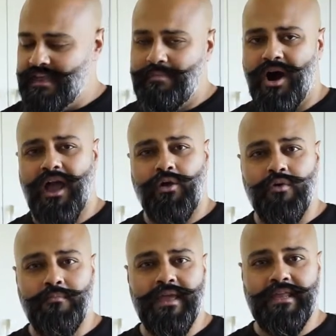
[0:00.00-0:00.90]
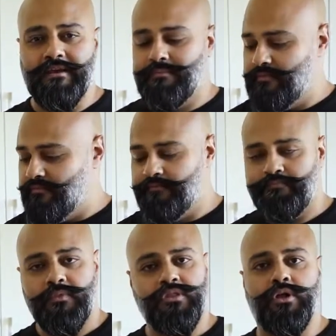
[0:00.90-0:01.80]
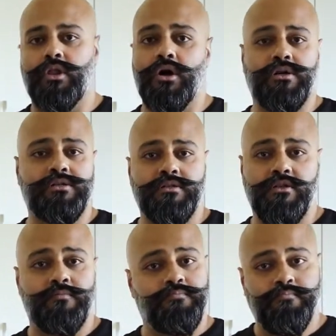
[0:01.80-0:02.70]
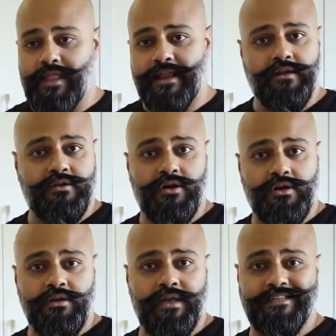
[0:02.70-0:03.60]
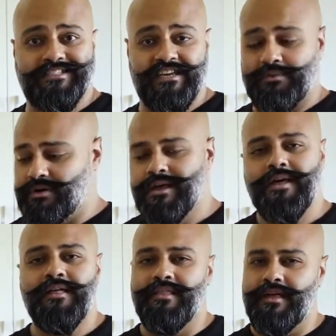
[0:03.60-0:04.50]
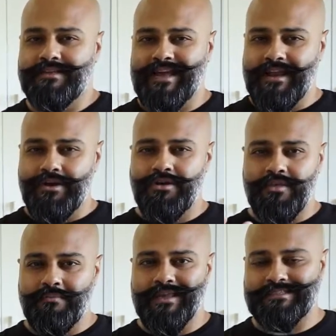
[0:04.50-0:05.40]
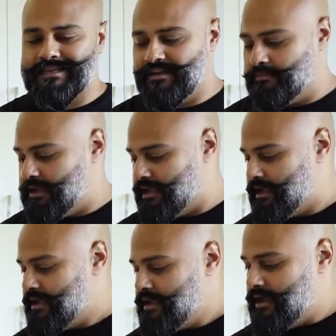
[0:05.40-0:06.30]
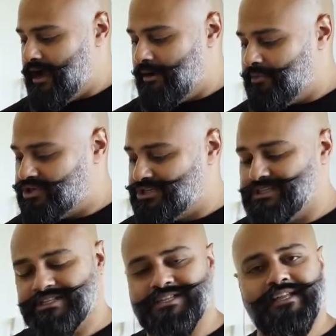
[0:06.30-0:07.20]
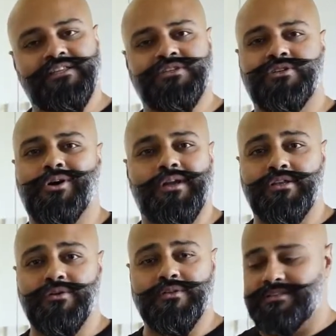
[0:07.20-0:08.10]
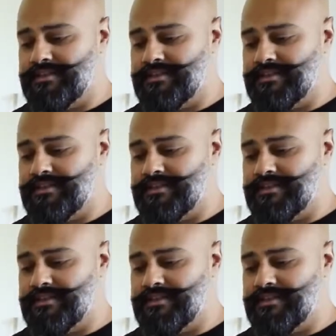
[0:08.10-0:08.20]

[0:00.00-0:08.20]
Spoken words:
high or medium. The longer you let it cook and simmer, the tender the meat's gonna be. But you just let this cook and do its